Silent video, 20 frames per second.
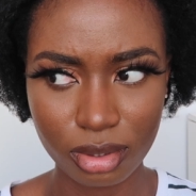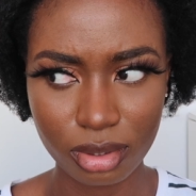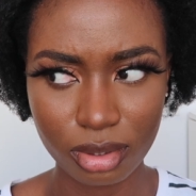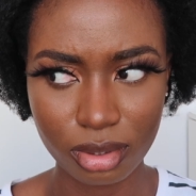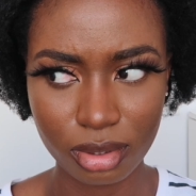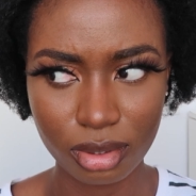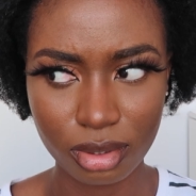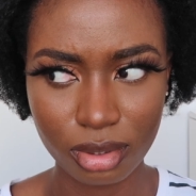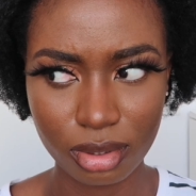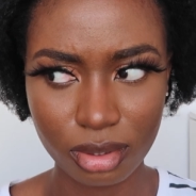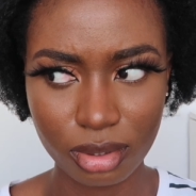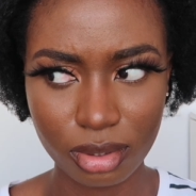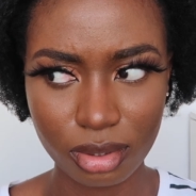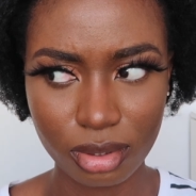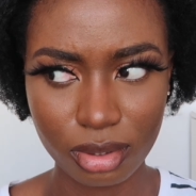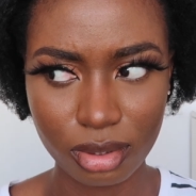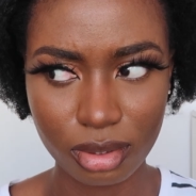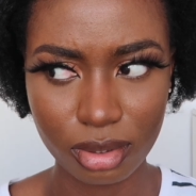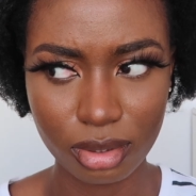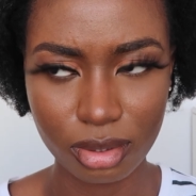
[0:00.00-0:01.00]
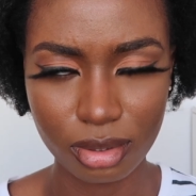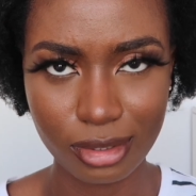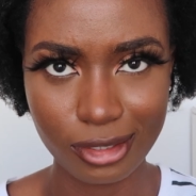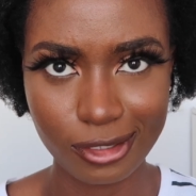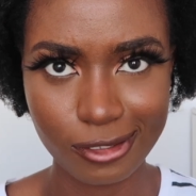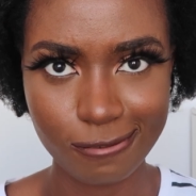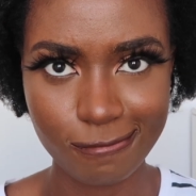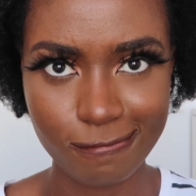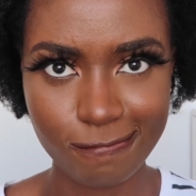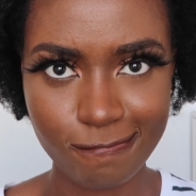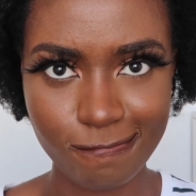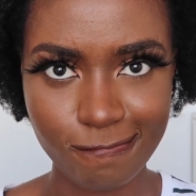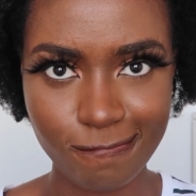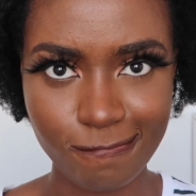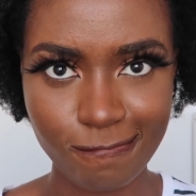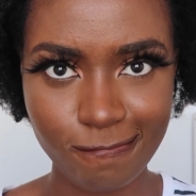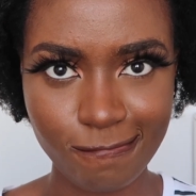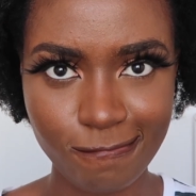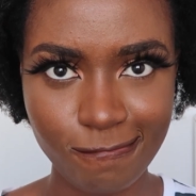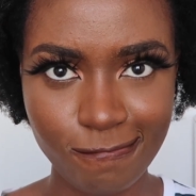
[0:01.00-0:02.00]

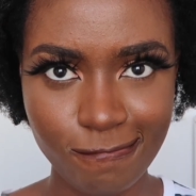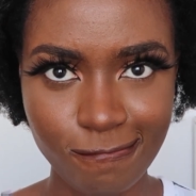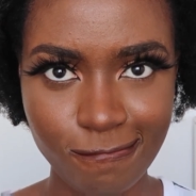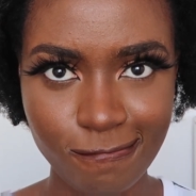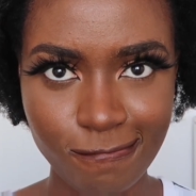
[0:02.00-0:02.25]
(no one is talking)